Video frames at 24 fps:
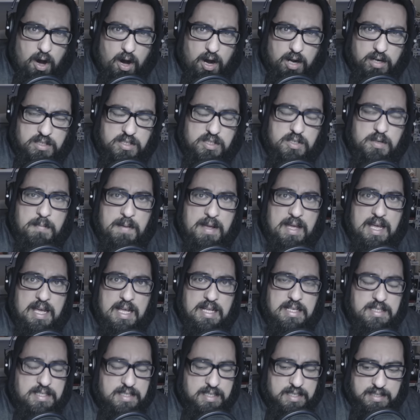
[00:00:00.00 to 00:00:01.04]
odd to me,
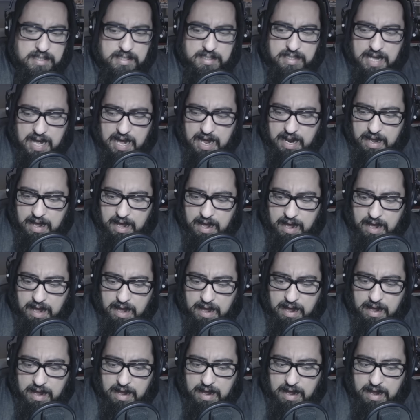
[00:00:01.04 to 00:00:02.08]
it's
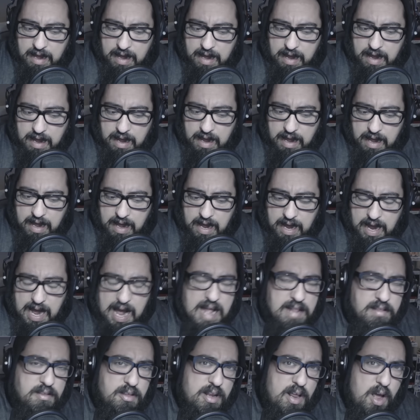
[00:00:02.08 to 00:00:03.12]
that
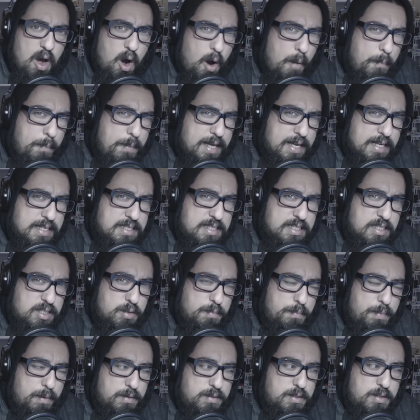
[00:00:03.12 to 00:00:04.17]
Anthony Hopkins is
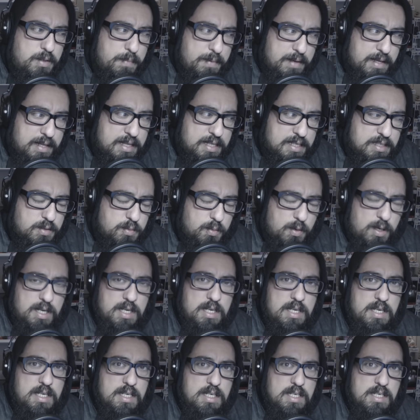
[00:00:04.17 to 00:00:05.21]
supposed to be in this one.
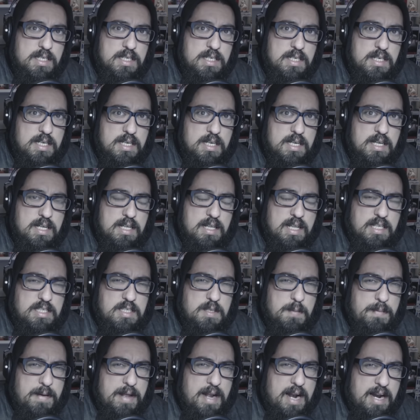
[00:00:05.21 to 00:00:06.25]

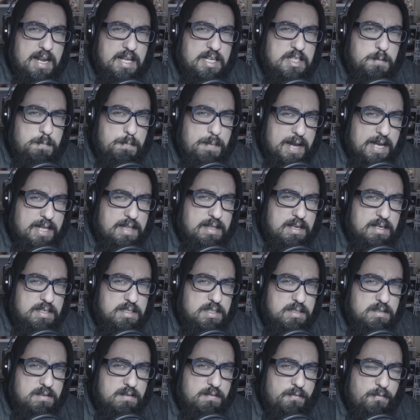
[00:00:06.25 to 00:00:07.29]
That's a bit
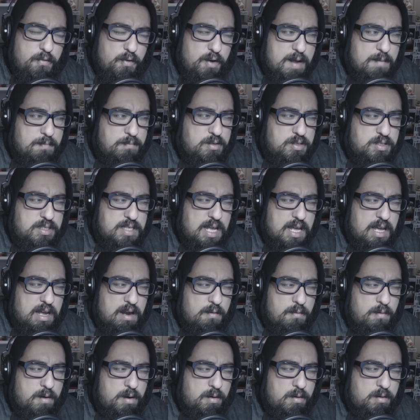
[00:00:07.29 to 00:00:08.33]
unexpected for him to take
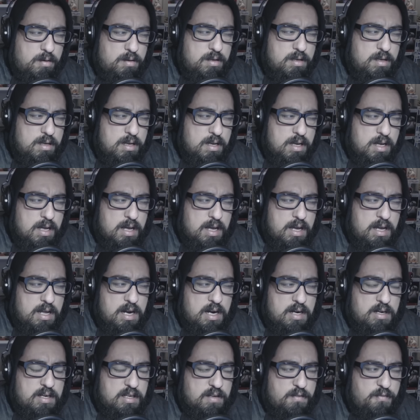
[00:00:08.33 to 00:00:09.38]
a role in
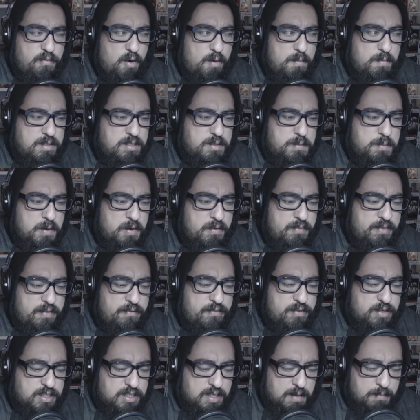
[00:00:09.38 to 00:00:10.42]
a Transformers movie
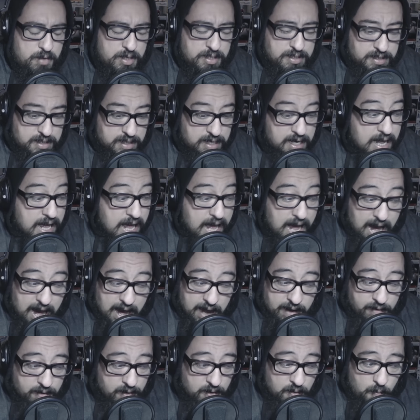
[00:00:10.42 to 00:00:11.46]
for some reason.
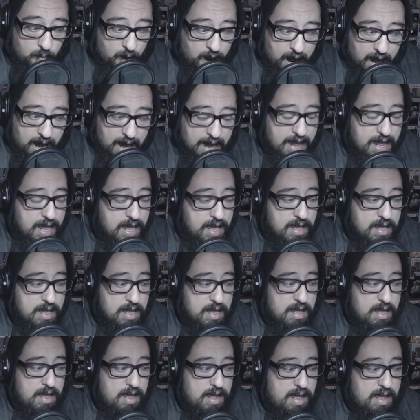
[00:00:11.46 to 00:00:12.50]
I don't know why
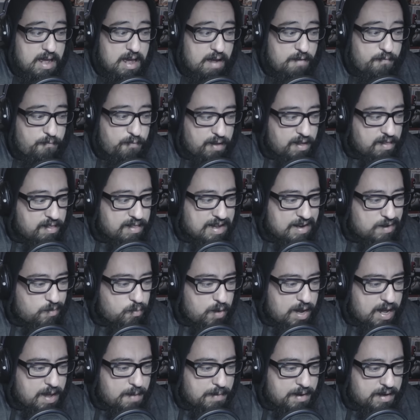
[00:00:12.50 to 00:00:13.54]
I feel that
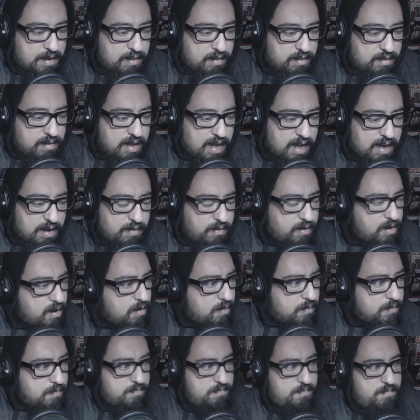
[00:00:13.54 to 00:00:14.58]
way, but I don't
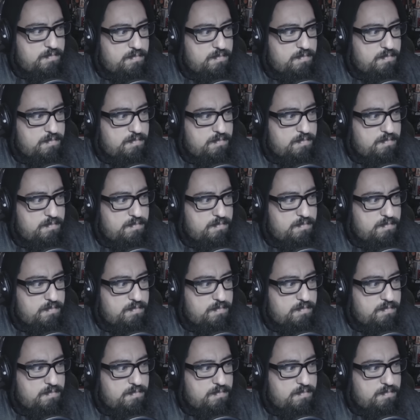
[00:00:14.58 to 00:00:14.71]
know.